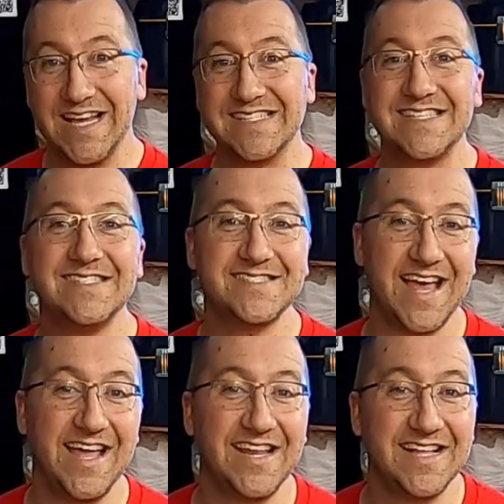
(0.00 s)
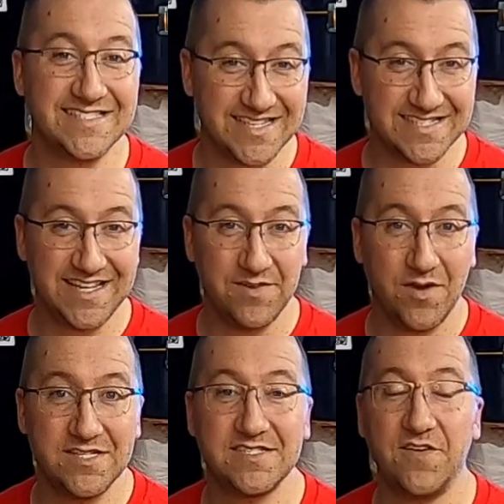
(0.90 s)
Since then, in 16
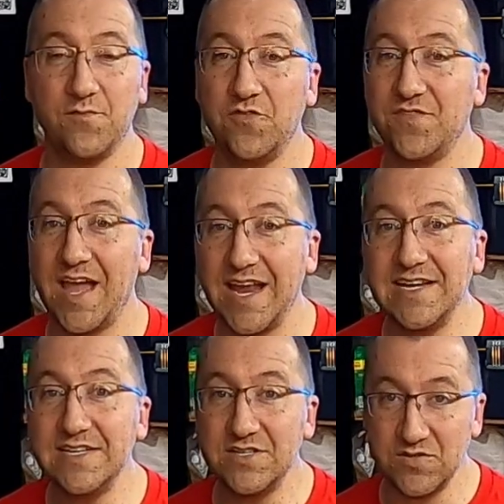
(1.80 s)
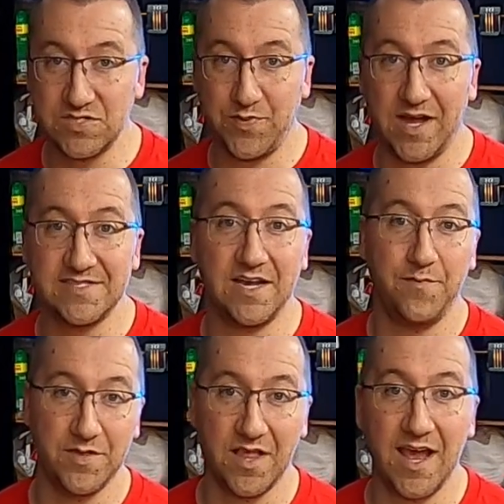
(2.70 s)
months, I've moved 92 spots
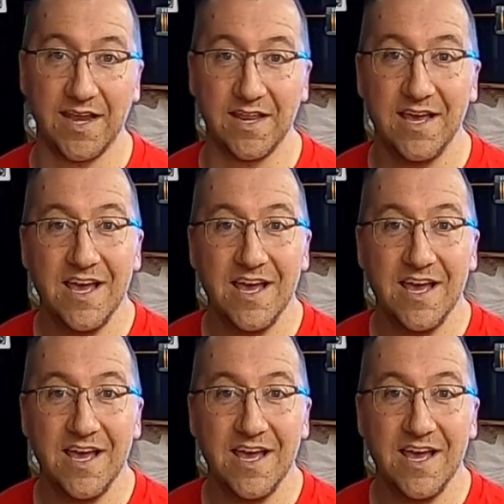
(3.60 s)
up in line,